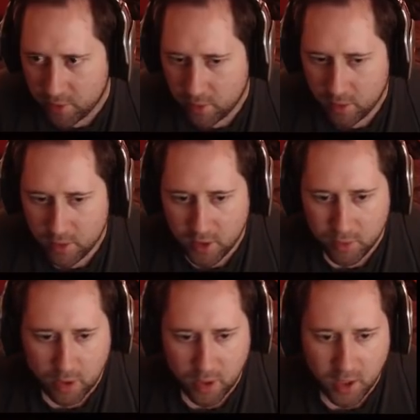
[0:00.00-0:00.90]
There's
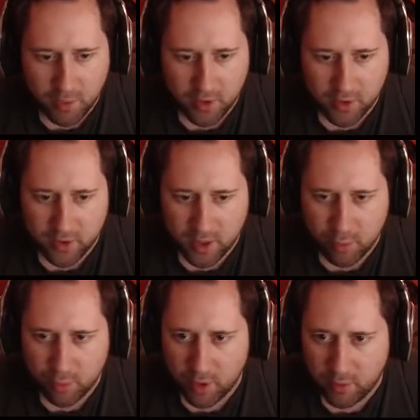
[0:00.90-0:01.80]
one guy with a
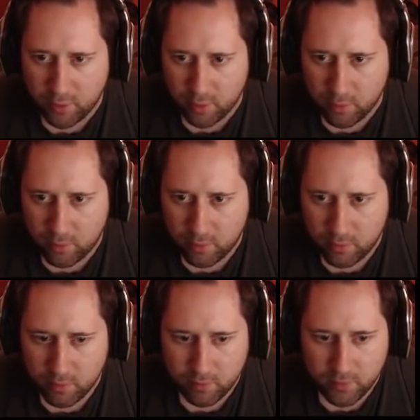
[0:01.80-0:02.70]
sniper rifle.
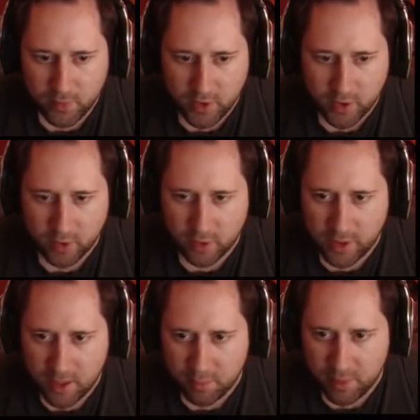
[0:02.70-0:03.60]
This guy's got
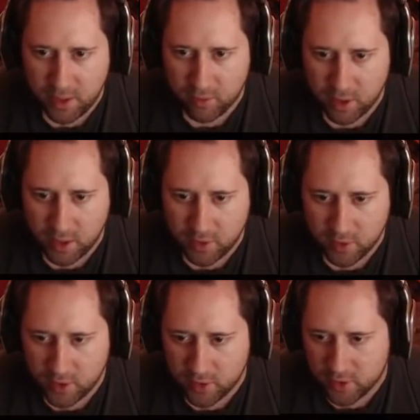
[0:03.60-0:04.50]
EMP grenades, and
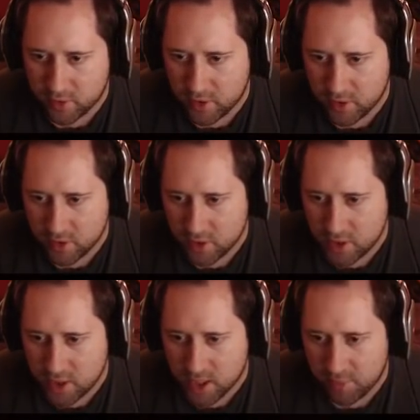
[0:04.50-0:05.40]
there's just
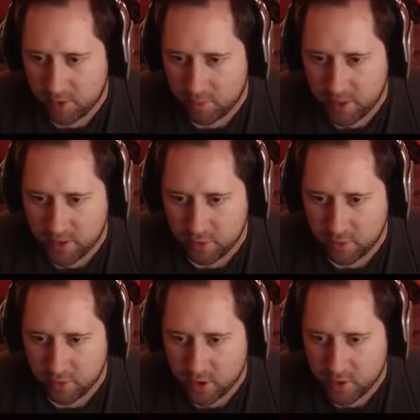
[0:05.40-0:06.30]
actually a couple of pistols and
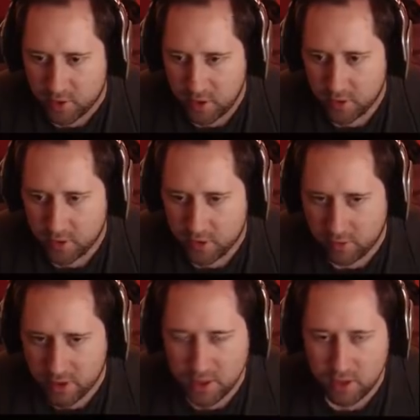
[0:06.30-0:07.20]
stuff. So they're
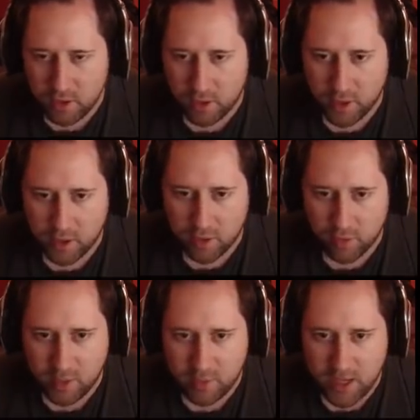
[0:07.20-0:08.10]
actually not
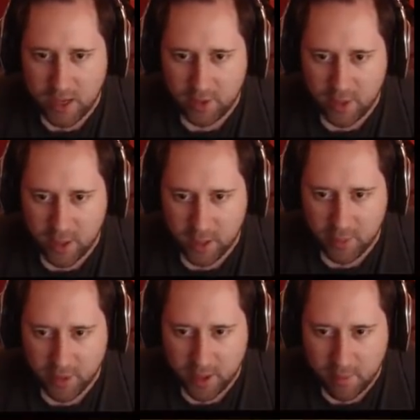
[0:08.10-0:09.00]
incredibly heavily armed,
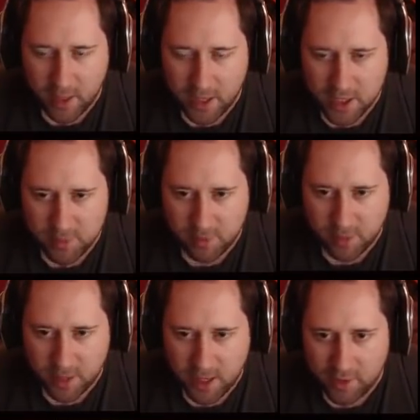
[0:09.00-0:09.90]
and I might actually be able to
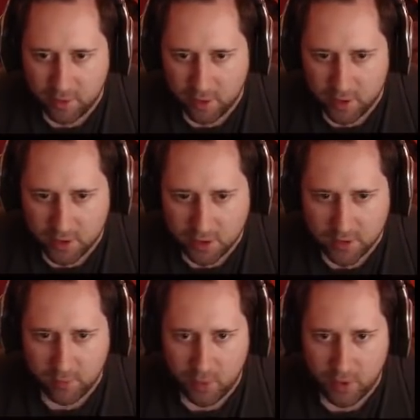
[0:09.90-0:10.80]
handle this just
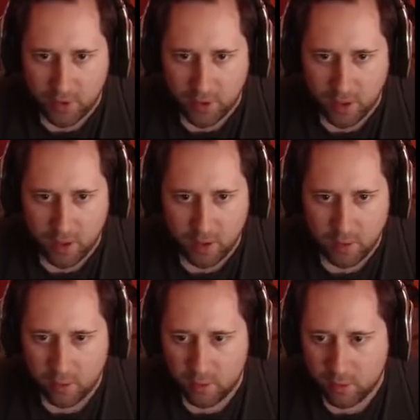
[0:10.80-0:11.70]
with
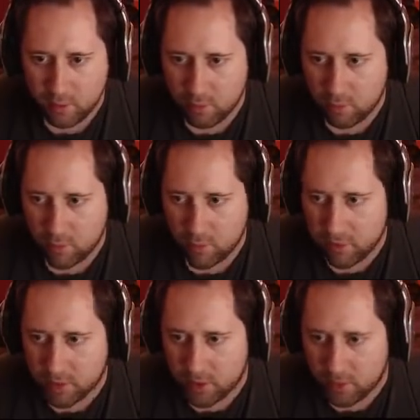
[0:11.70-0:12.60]
these
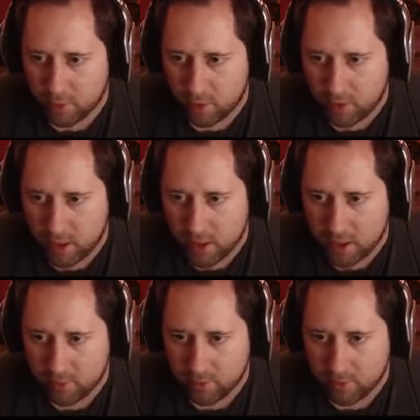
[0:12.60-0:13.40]
guys that we already have.